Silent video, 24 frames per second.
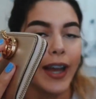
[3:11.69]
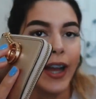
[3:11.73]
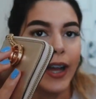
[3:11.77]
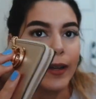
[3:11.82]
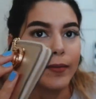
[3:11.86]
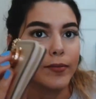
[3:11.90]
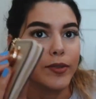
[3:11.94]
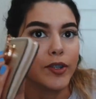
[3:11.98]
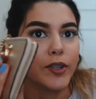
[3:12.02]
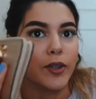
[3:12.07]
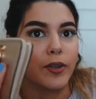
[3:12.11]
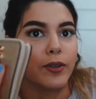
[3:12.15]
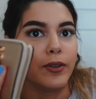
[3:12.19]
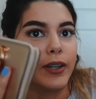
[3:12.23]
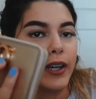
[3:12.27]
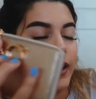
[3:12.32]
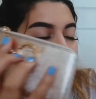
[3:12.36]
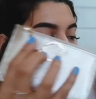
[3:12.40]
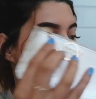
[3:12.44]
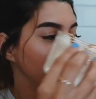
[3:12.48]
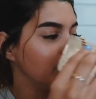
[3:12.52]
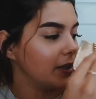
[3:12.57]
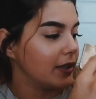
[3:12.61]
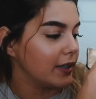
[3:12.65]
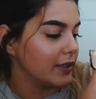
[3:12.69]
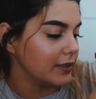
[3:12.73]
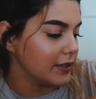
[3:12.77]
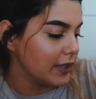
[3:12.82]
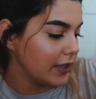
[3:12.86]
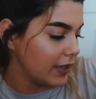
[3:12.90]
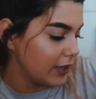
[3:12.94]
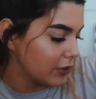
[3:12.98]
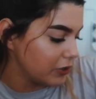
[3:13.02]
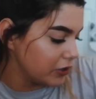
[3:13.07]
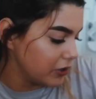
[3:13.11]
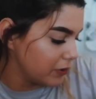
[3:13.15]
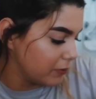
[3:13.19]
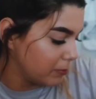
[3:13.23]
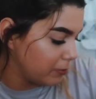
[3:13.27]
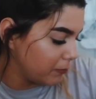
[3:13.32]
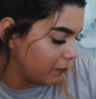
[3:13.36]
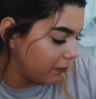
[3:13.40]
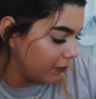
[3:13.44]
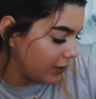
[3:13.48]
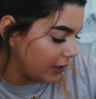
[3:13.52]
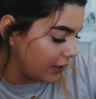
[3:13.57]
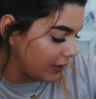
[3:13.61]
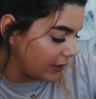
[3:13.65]
i'm so glad because i can just
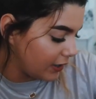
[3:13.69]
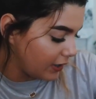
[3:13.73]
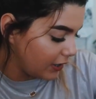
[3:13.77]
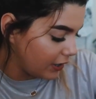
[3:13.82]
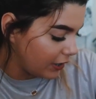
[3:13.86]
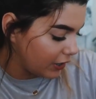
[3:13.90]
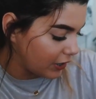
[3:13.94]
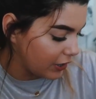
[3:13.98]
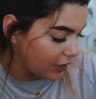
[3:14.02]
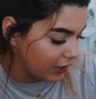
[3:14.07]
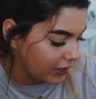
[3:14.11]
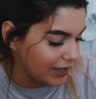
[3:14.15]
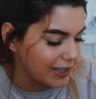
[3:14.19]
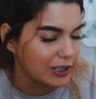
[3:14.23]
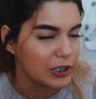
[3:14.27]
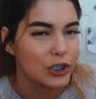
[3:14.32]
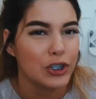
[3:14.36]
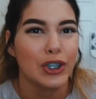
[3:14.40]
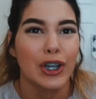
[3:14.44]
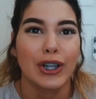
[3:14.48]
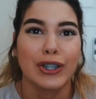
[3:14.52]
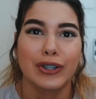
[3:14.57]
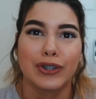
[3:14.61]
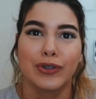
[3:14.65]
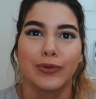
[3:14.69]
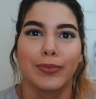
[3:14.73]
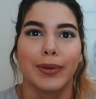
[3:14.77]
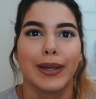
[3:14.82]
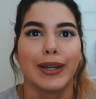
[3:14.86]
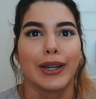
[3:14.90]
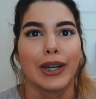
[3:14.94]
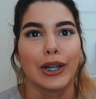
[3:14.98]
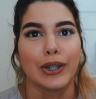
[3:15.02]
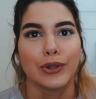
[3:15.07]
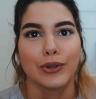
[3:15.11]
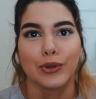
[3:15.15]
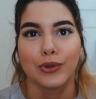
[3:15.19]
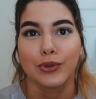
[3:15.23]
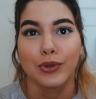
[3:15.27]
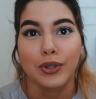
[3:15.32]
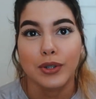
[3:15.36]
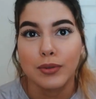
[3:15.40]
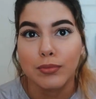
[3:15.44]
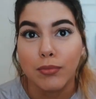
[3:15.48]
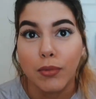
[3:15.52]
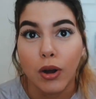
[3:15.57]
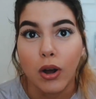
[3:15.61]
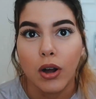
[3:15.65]
fit it in here and it's not too big not too
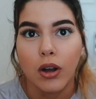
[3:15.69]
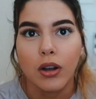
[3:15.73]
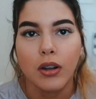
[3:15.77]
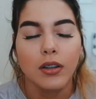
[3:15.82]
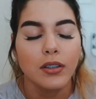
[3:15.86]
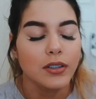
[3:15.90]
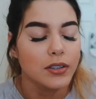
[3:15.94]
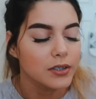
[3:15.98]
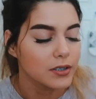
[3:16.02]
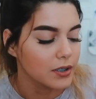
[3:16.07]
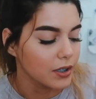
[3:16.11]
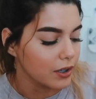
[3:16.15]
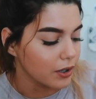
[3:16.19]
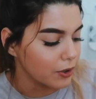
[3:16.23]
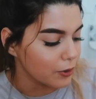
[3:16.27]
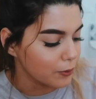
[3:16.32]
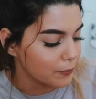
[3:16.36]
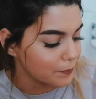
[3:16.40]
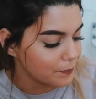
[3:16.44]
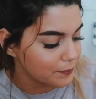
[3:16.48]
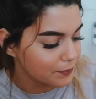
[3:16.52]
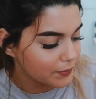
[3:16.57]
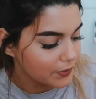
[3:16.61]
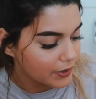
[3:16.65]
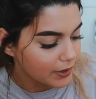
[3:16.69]
small so